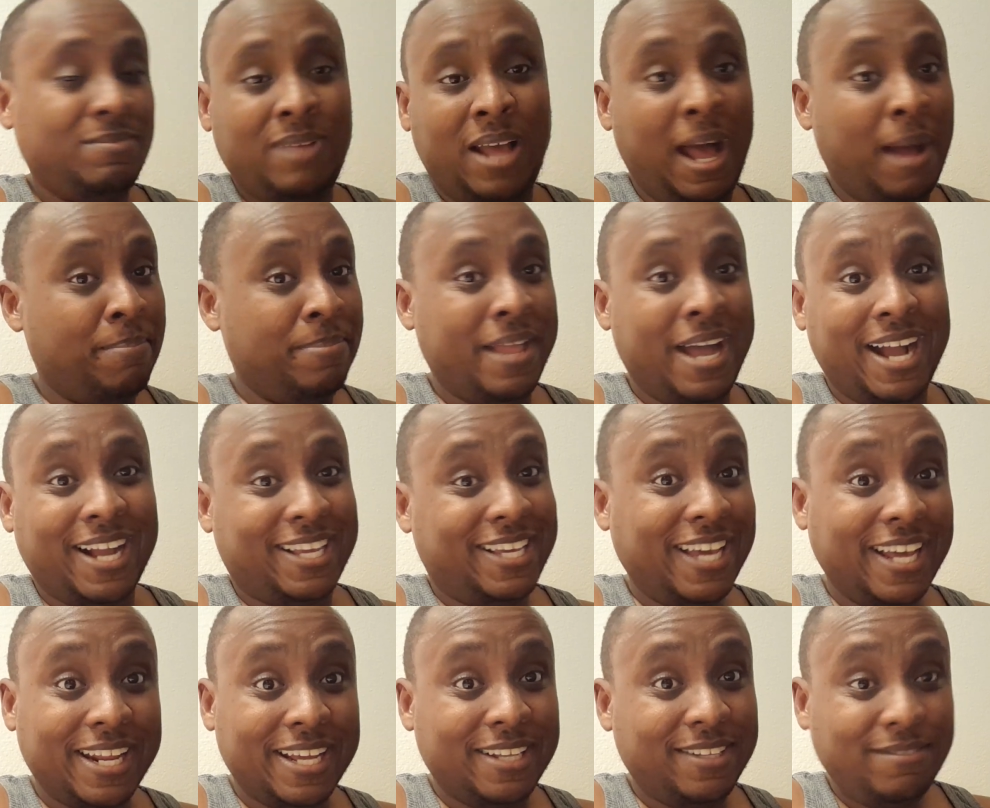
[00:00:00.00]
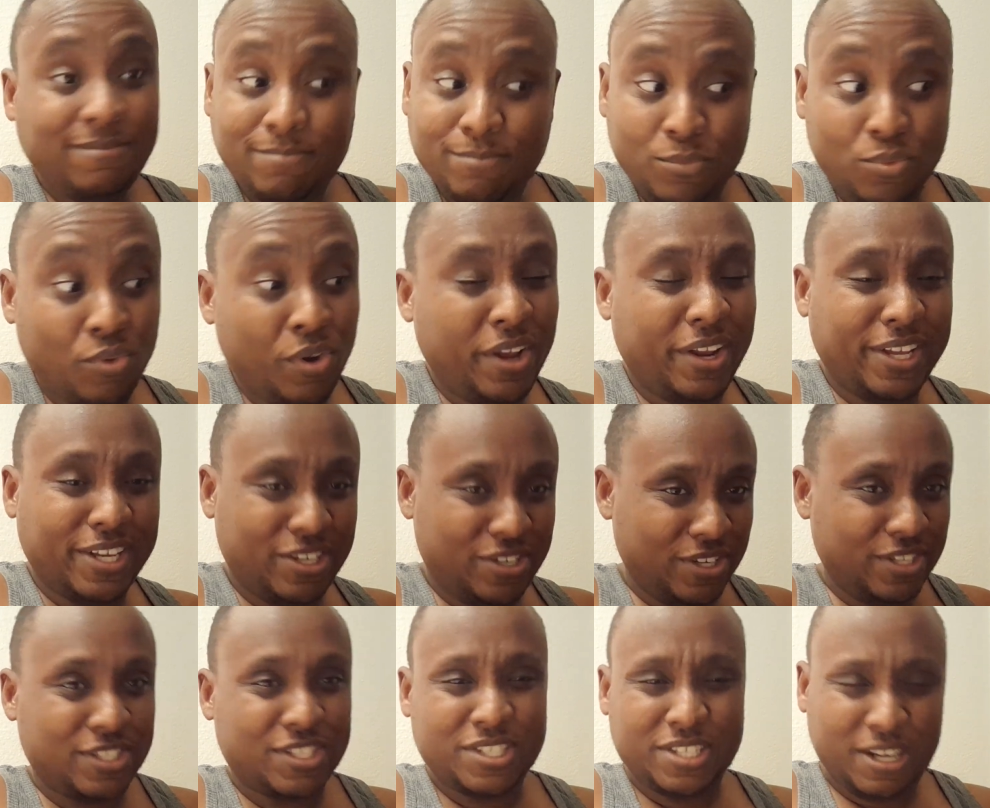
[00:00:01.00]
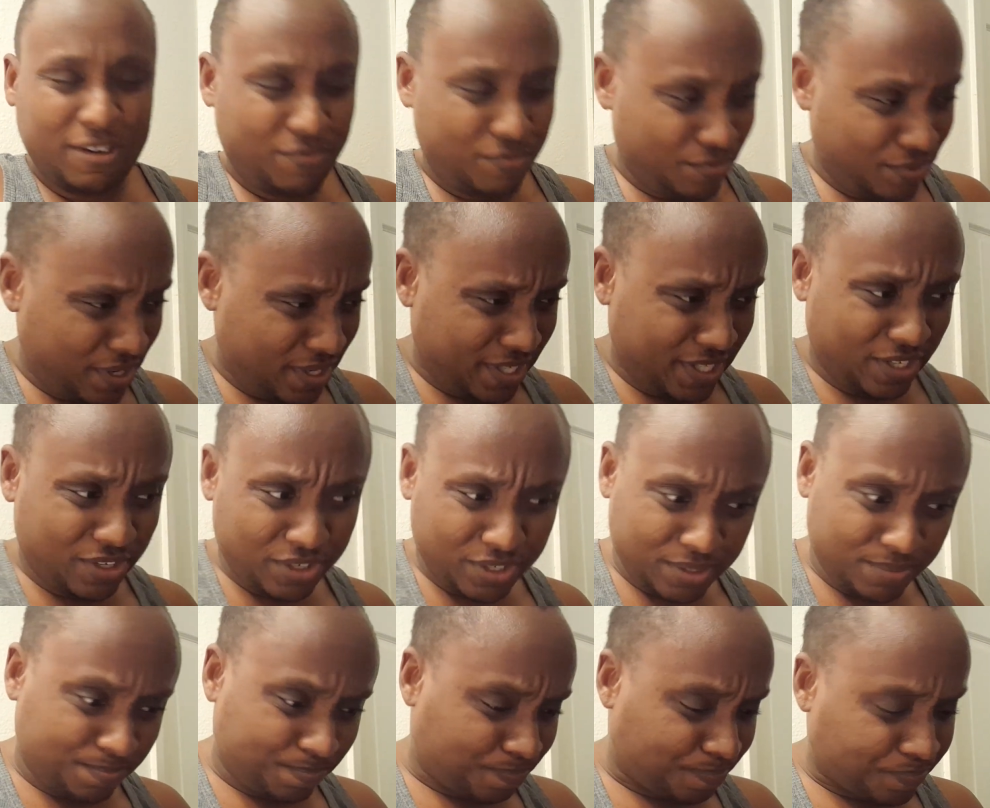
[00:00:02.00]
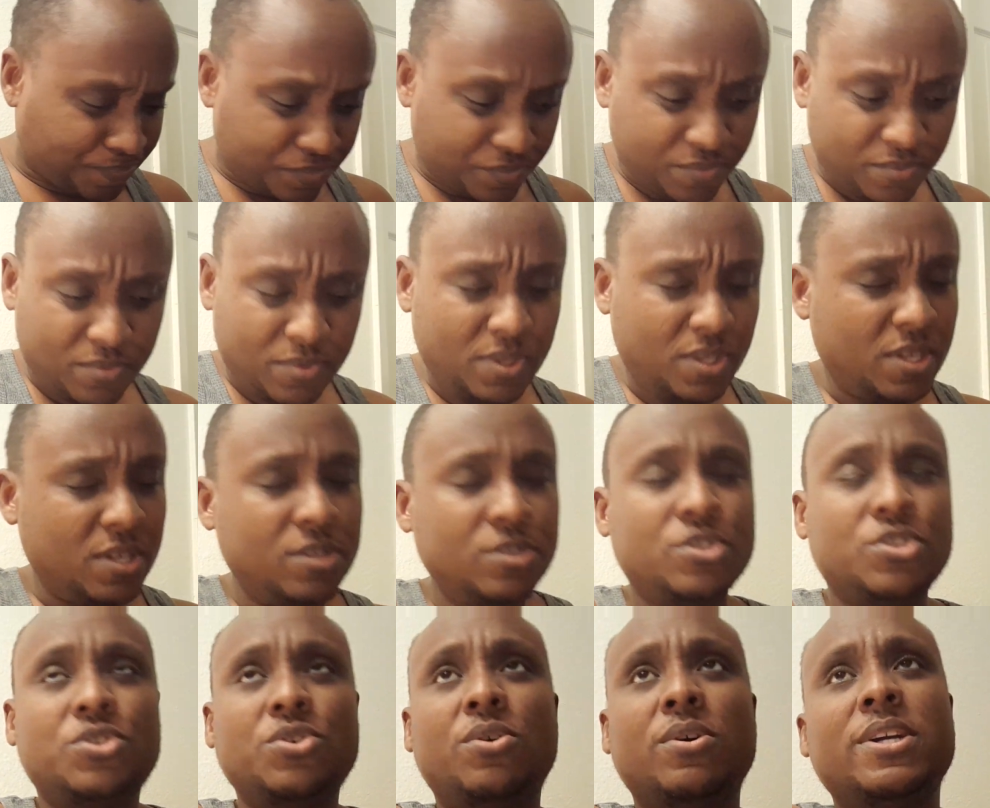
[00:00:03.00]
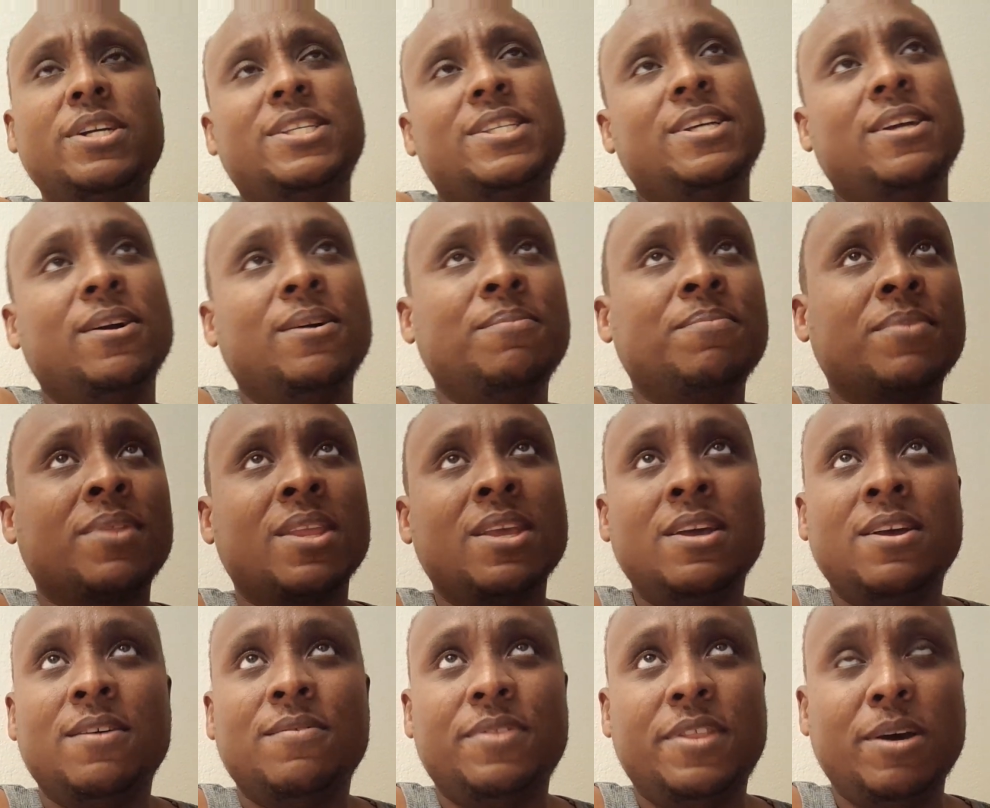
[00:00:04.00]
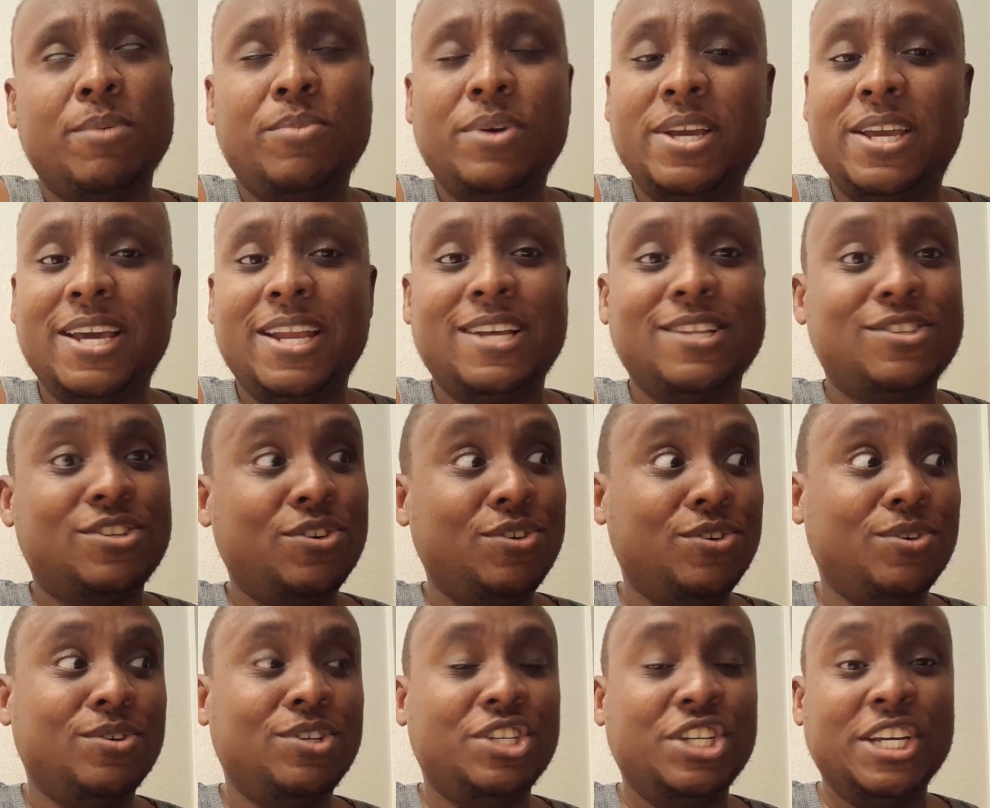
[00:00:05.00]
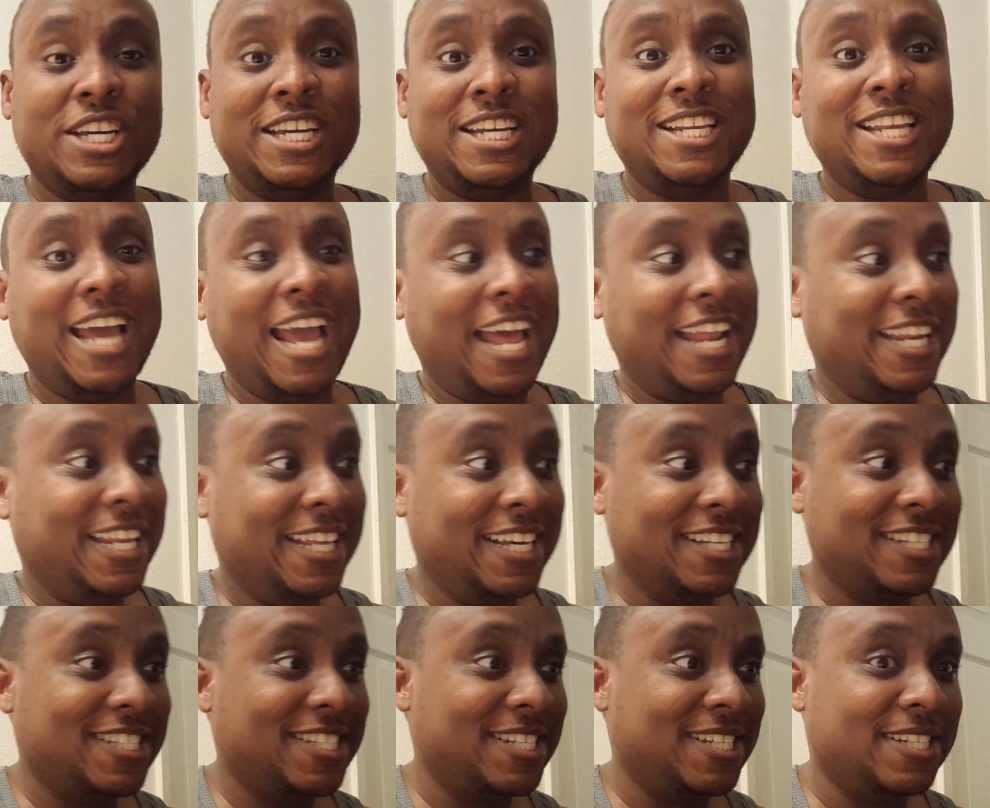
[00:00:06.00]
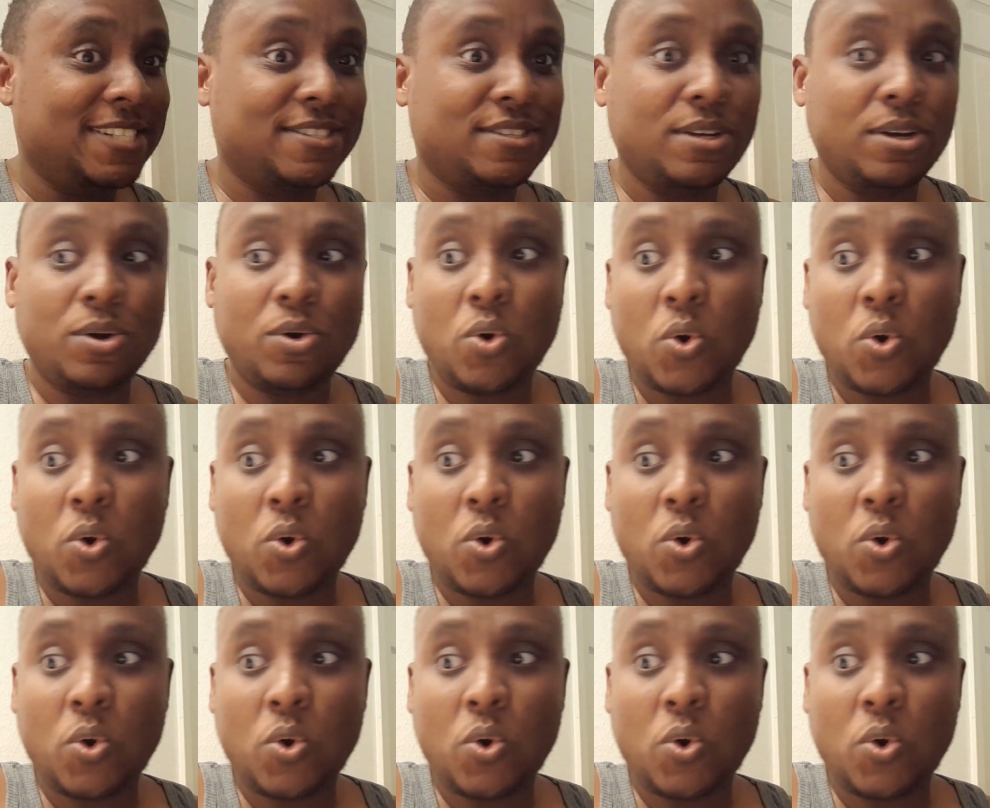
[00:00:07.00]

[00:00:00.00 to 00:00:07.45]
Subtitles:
I'm not kidding. Really good stuff, really good stories here. Then we get into Eugene, and this is